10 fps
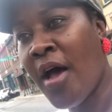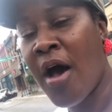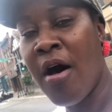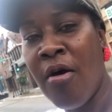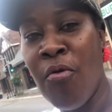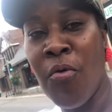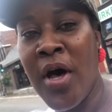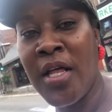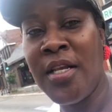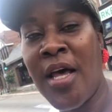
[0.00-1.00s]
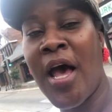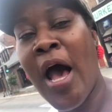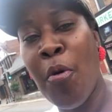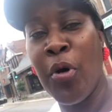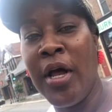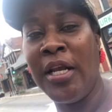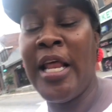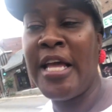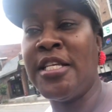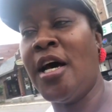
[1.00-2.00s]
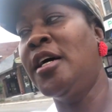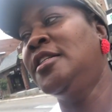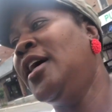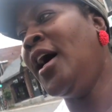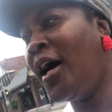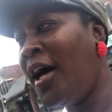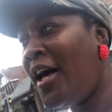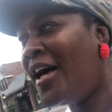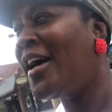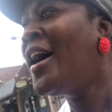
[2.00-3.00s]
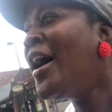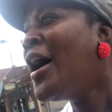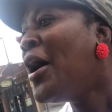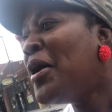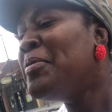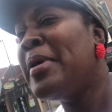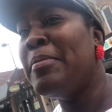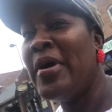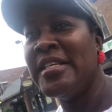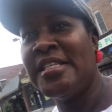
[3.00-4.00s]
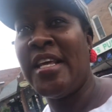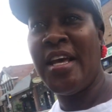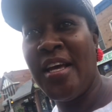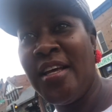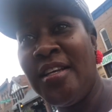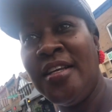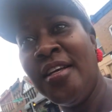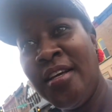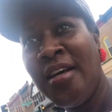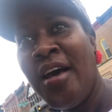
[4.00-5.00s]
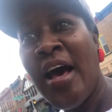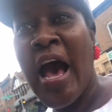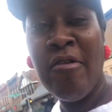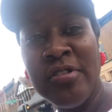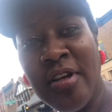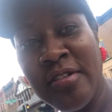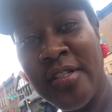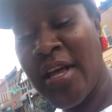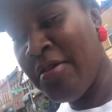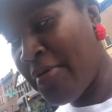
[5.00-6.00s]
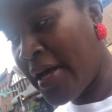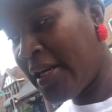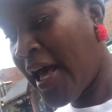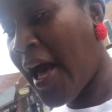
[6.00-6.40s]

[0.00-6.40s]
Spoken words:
y'all, 1 hour later. Remember I said I was gonna stay around the